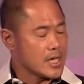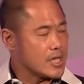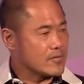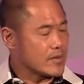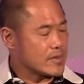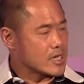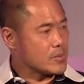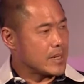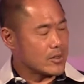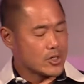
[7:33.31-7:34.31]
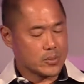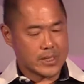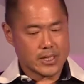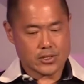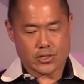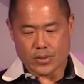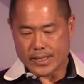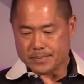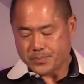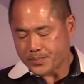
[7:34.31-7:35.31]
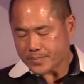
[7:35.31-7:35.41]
If you think about human history,